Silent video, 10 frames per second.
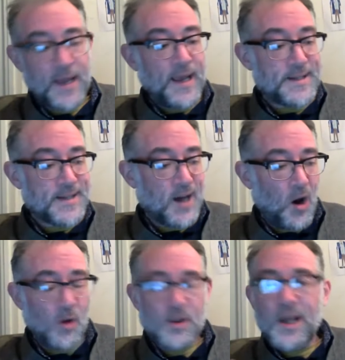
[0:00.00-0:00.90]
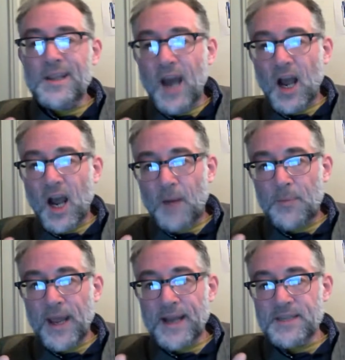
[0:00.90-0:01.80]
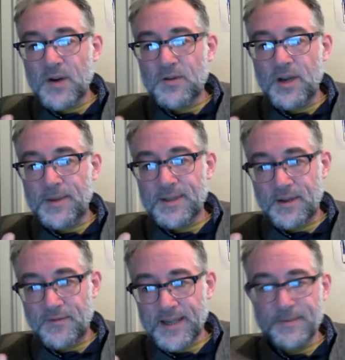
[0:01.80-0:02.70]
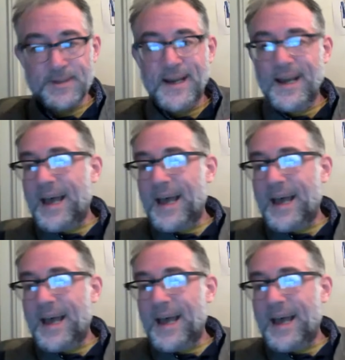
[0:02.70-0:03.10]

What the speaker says: It's called the Comprehensive Agreement on Investment,